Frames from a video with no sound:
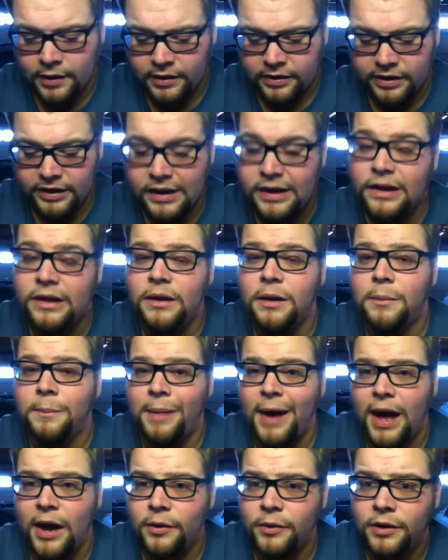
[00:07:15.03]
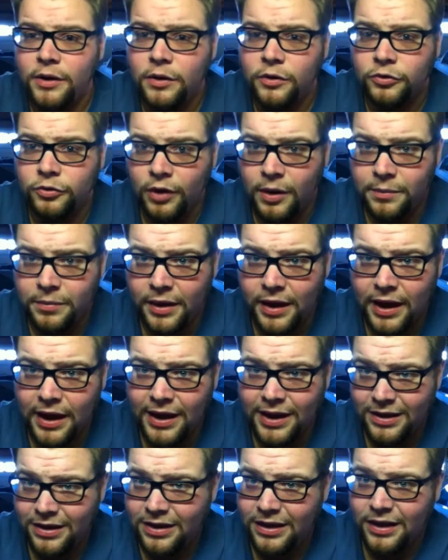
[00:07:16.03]
The battery goes right
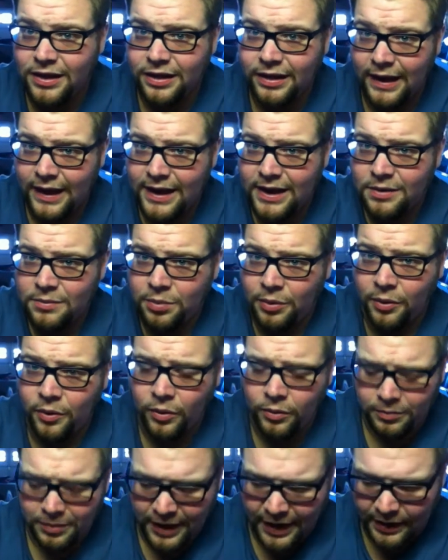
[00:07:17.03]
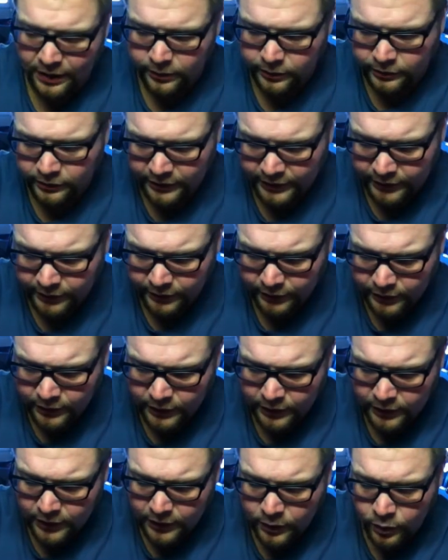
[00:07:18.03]
behind the light bulb housing,
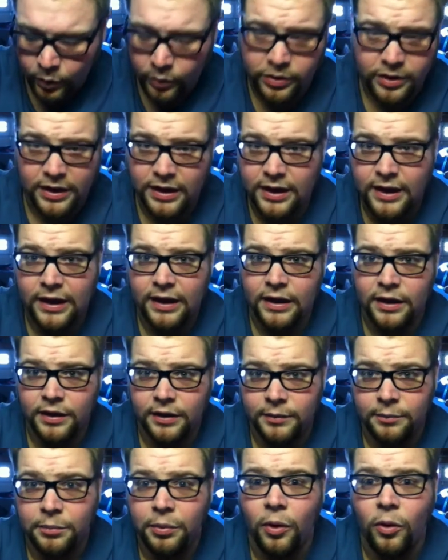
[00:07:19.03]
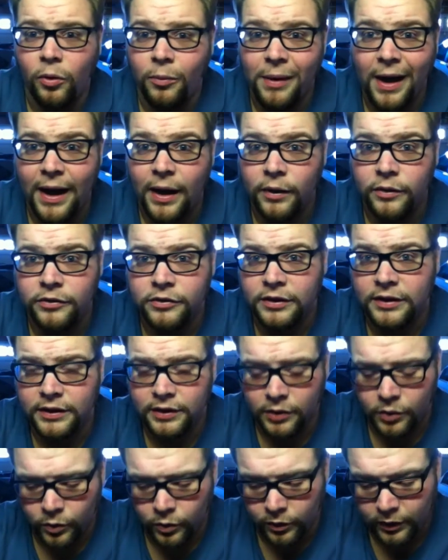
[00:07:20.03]
or the bulb
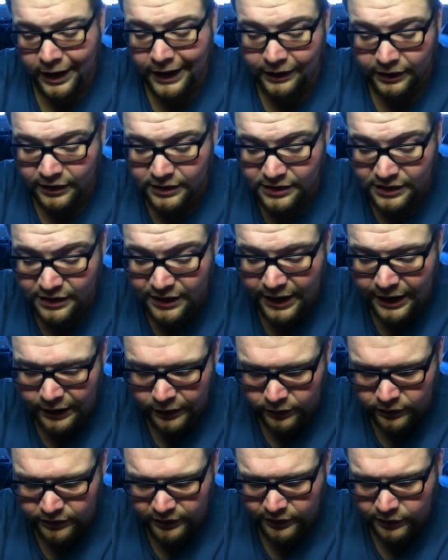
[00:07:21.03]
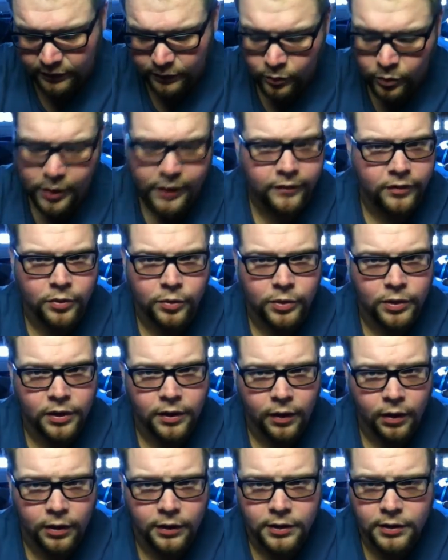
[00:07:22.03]
housing, or LED housing, whatever you want to
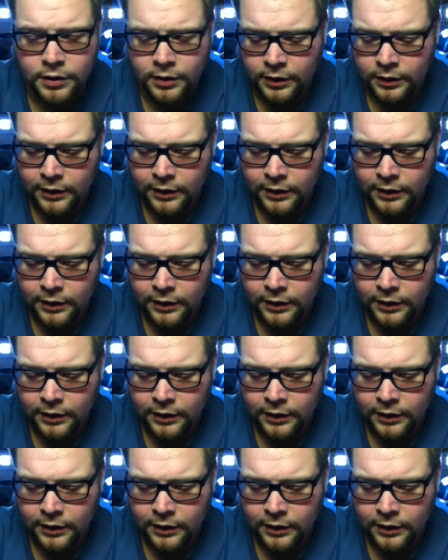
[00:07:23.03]
call it.